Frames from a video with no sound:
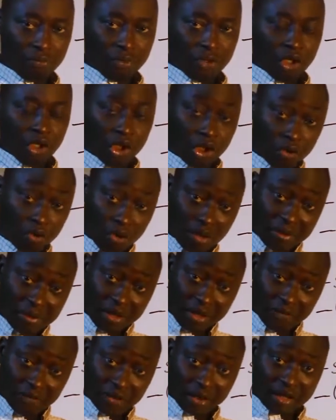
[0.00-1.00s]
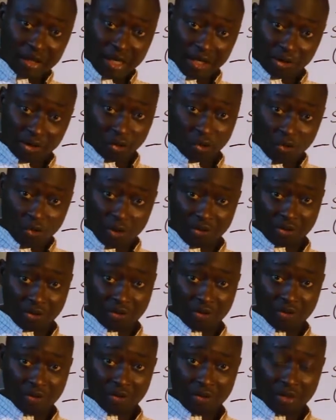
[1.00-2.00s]
You will be given a
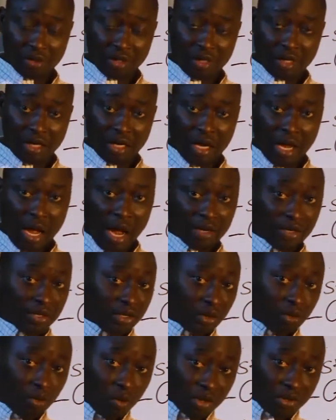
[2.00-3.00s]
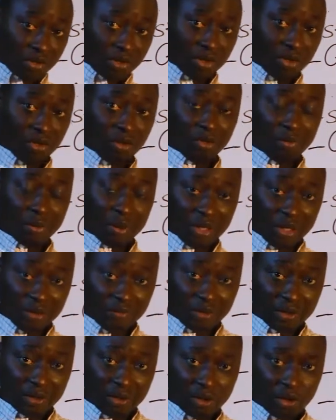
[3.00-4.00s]
question. And in the question you'll be
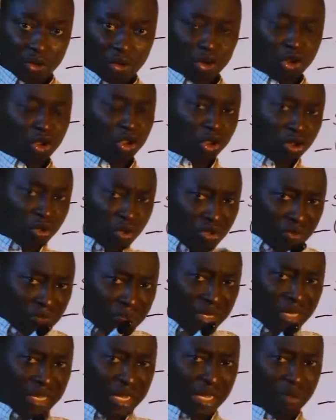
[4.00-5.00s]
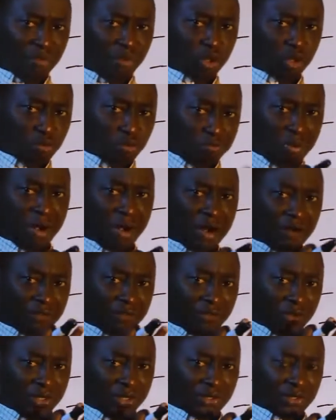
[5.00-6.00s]
given, you should be able to
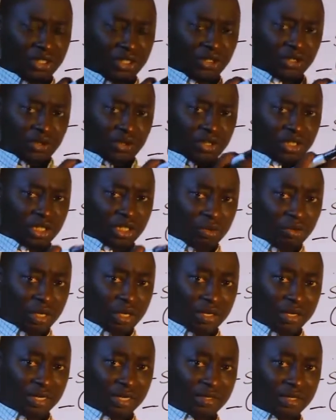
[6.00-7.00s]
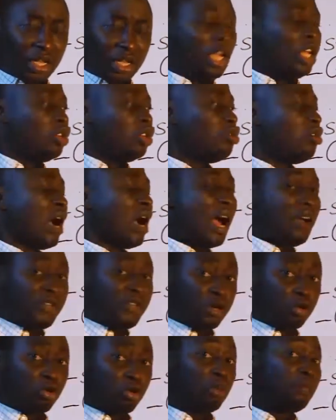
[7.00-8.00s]
paraphrase in such a way that you have a
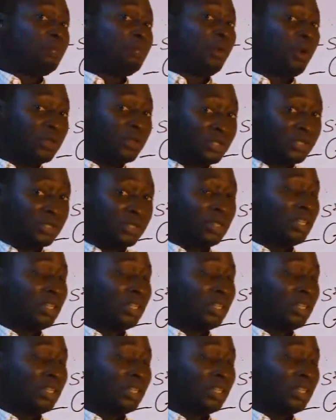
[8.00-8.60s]
robust